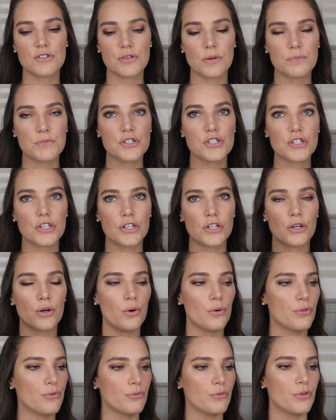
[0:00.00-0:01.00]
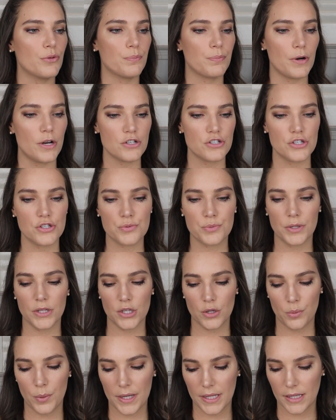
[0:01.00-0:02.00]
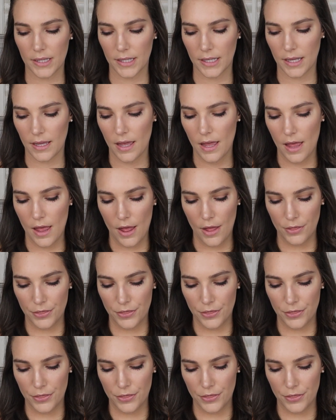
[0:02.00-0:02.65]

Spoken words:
So I'm just gonna go through the brushes really quickly.